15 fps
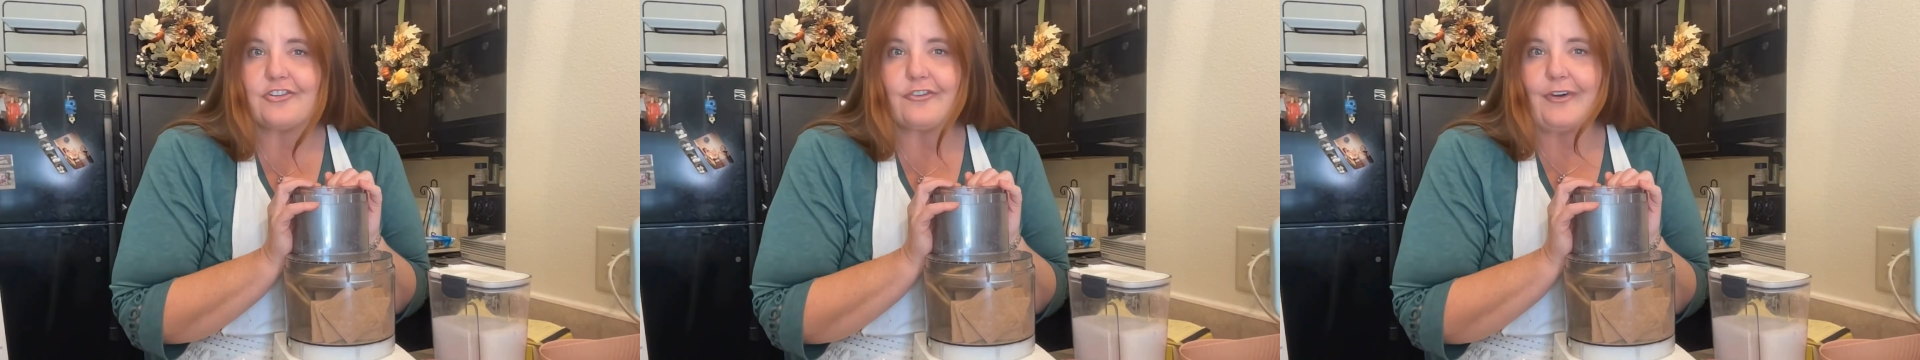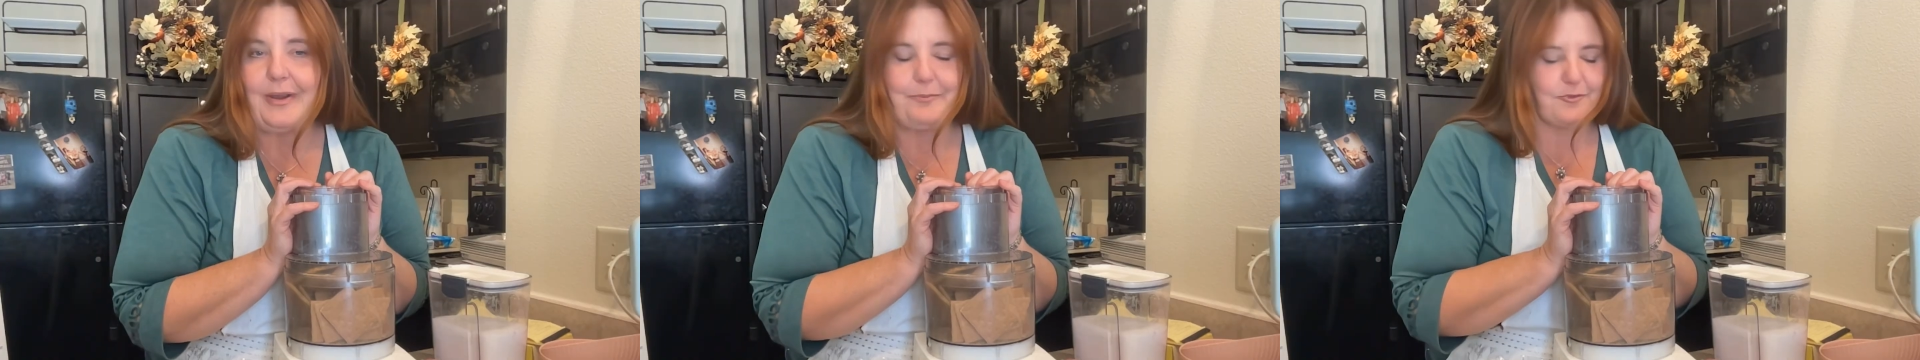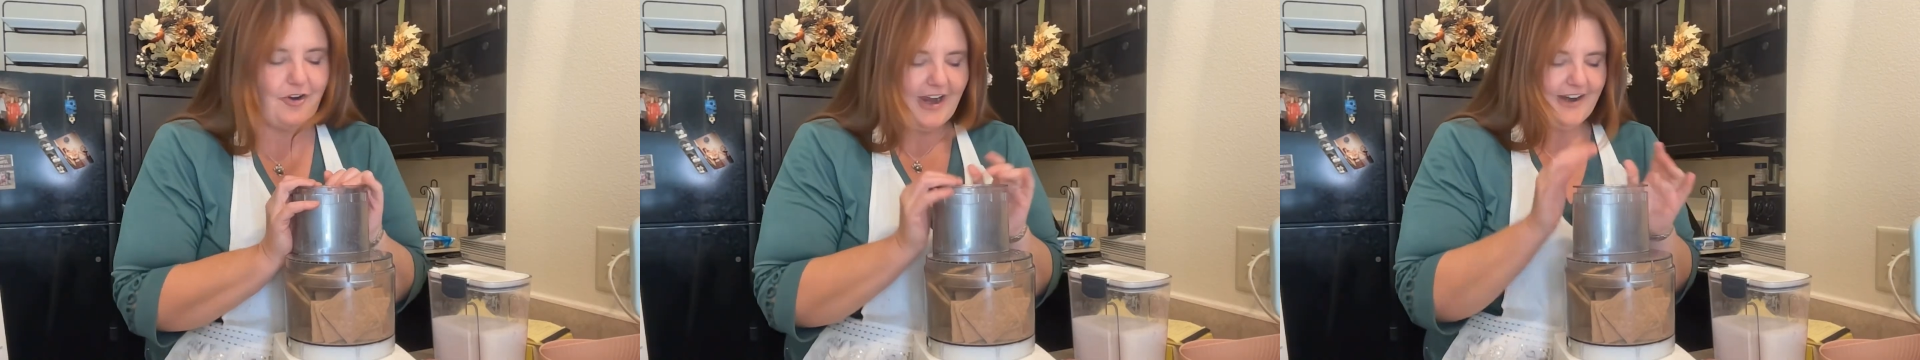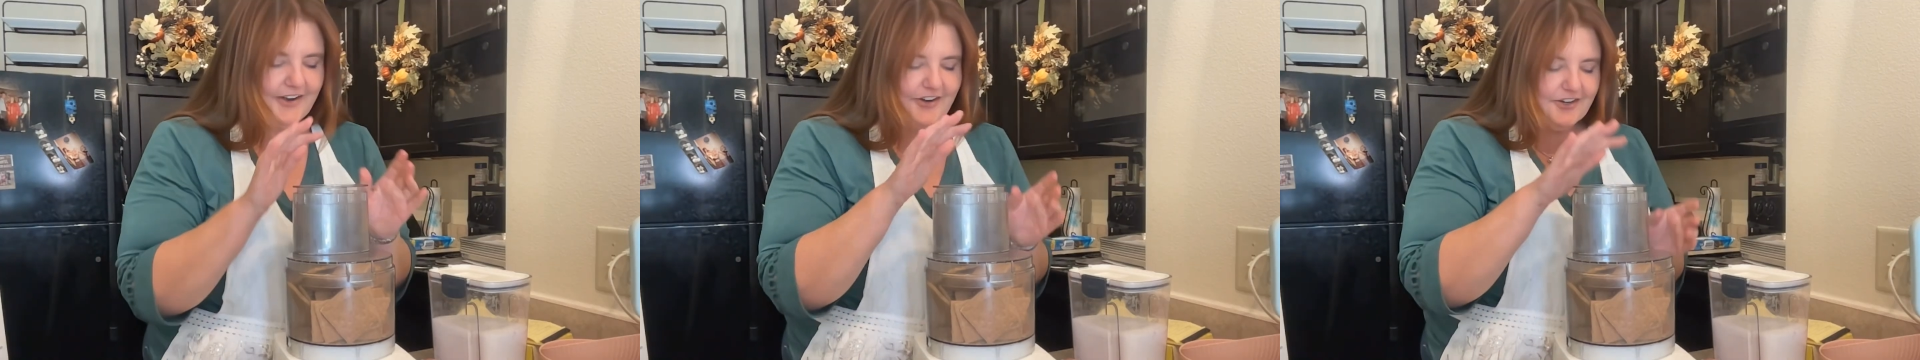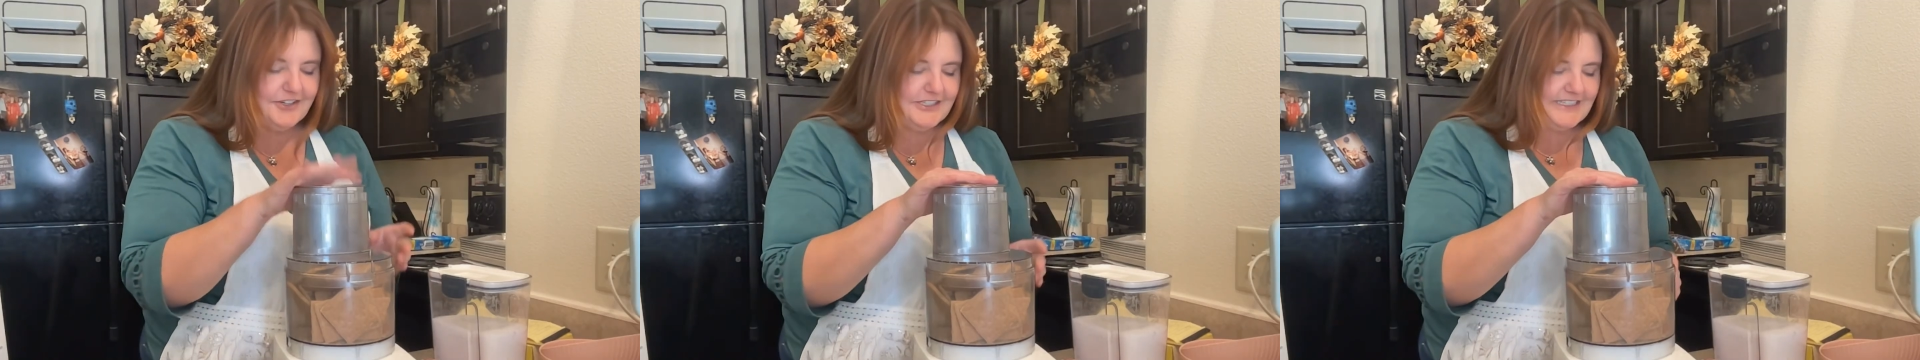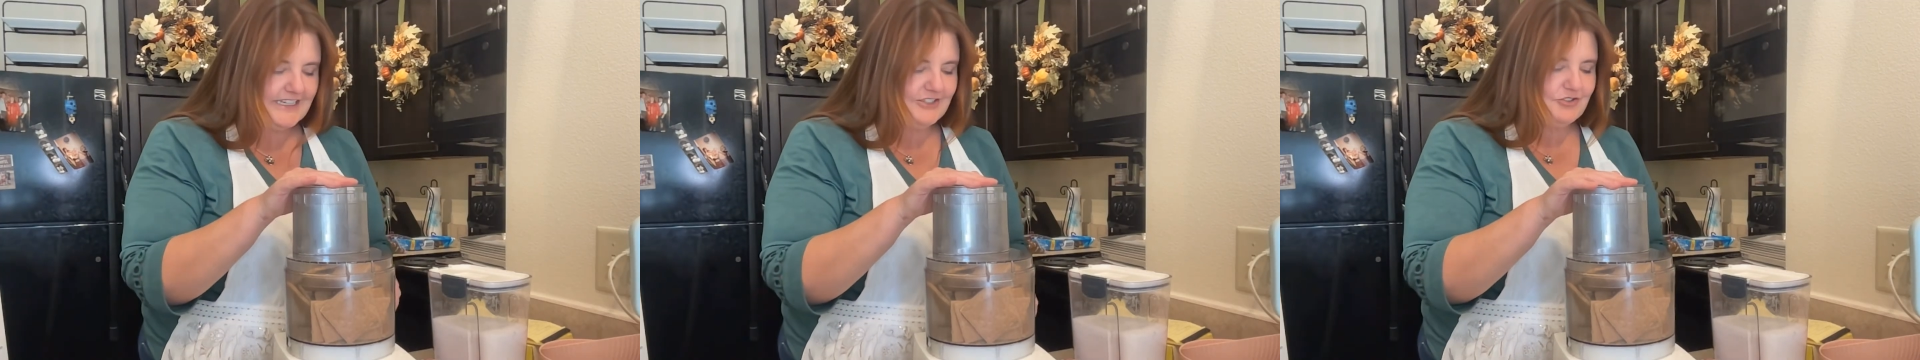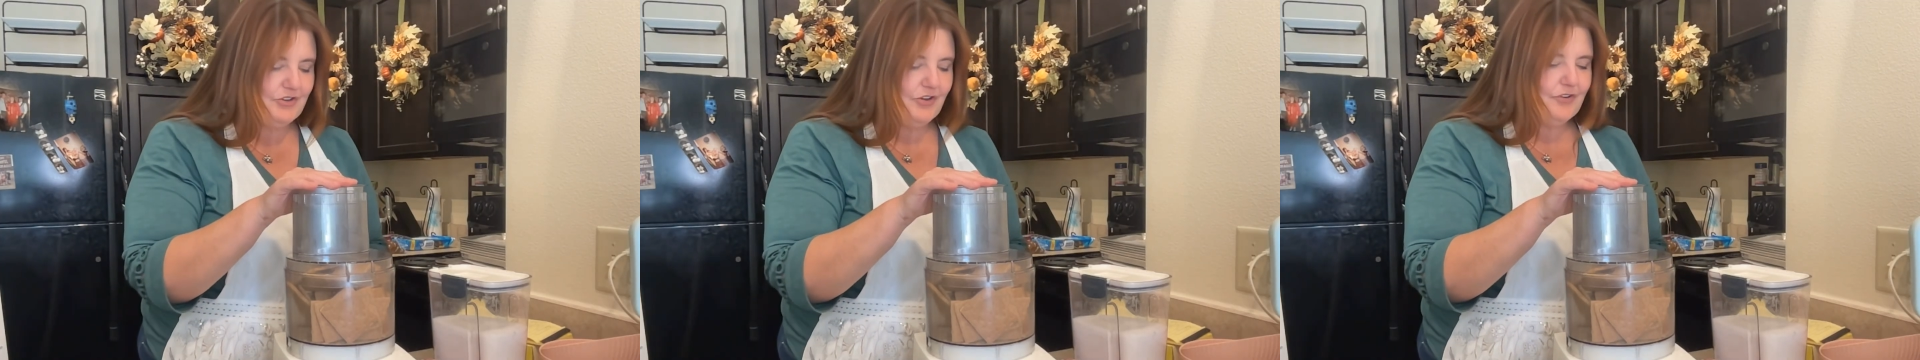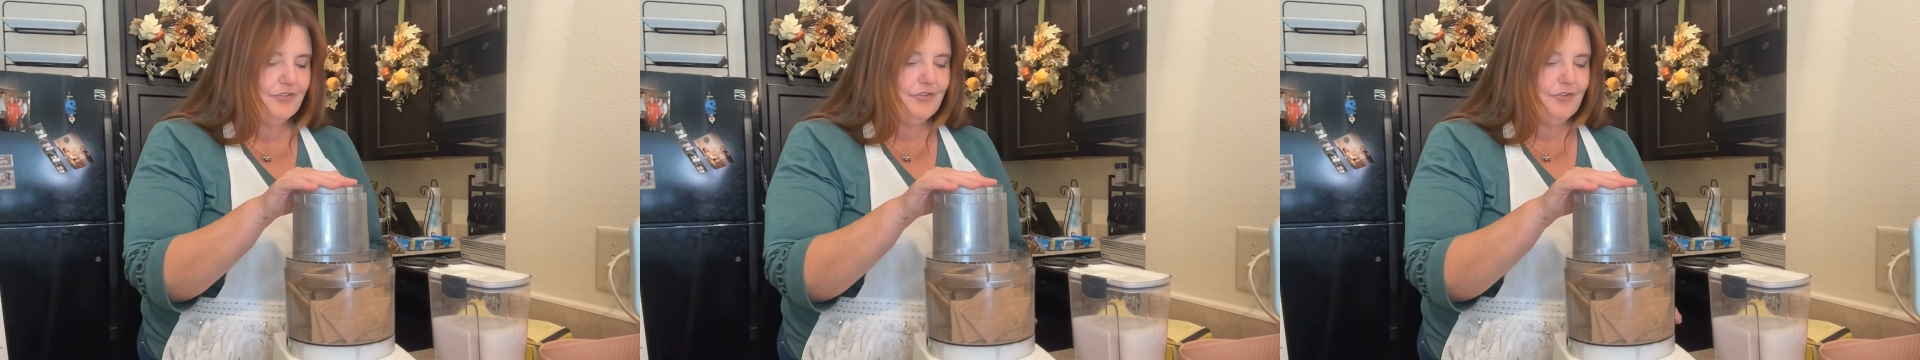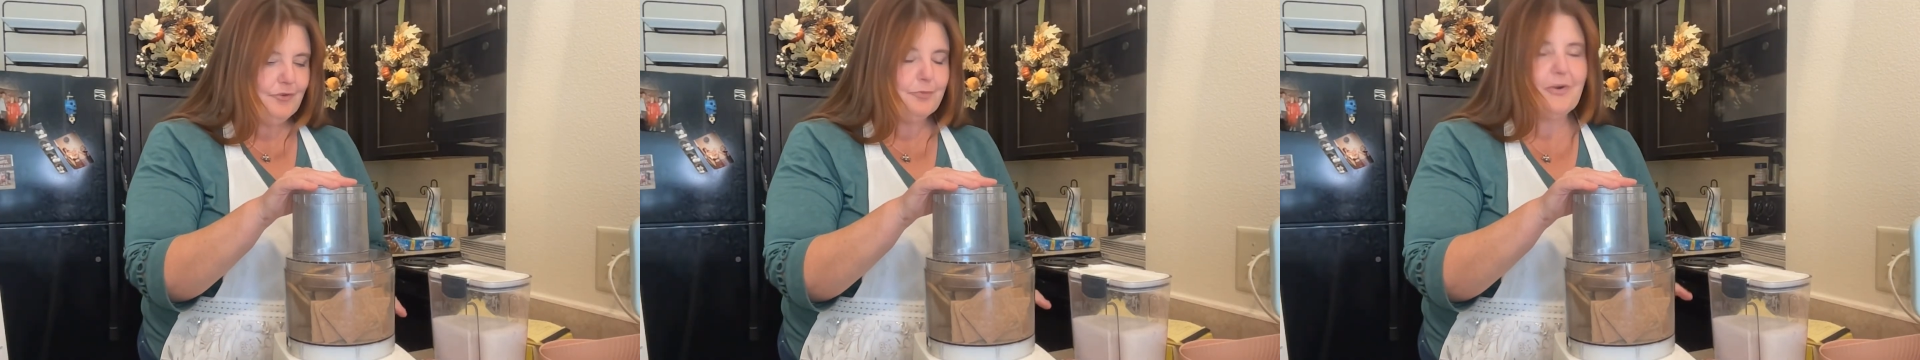graham crackers into a food